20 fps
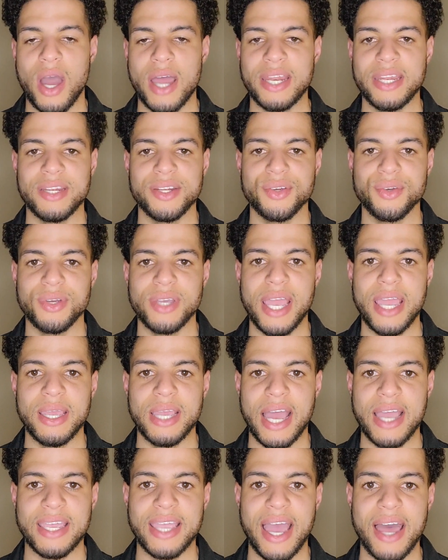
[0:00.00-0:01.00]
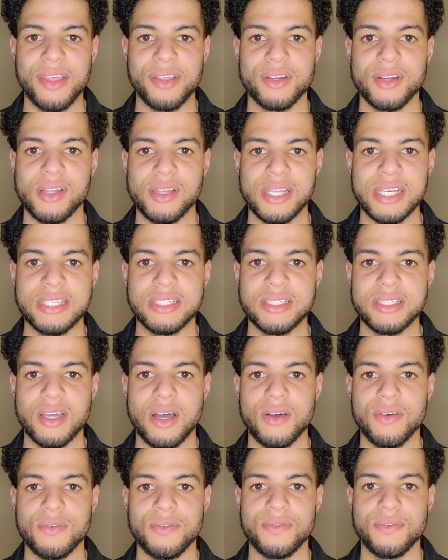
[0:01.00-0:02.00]
I didn't create I gathered a list
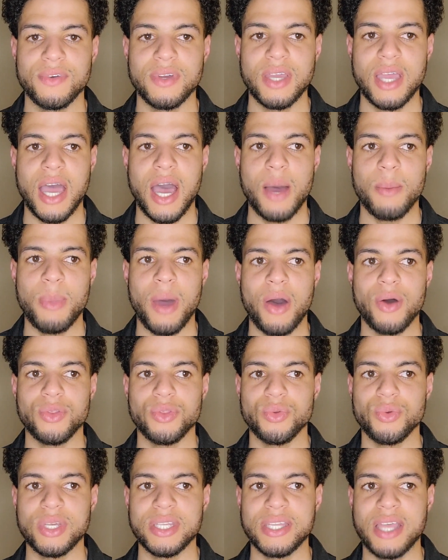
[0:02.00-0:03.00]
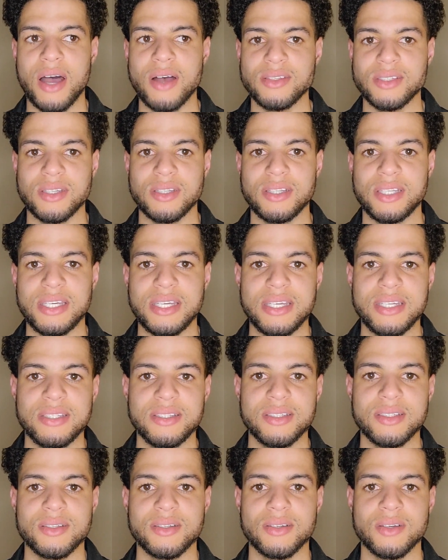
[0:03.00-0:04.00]
of about 3,000
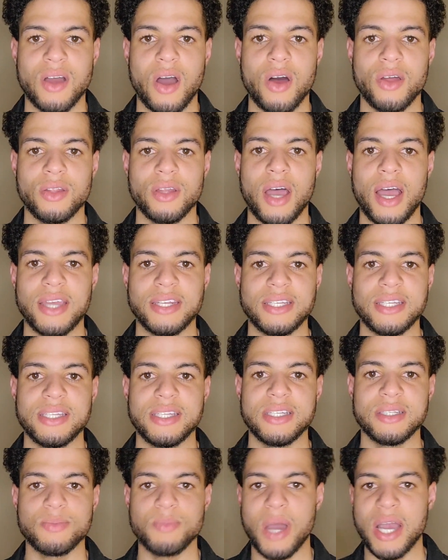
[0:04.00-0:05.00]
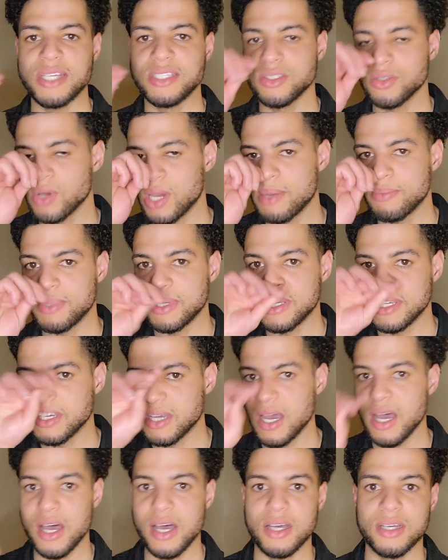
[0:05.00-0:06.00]
leads on I did this by scraping
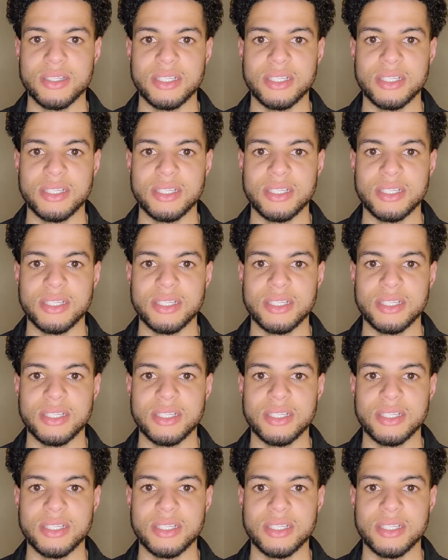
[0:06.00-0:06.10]
uh,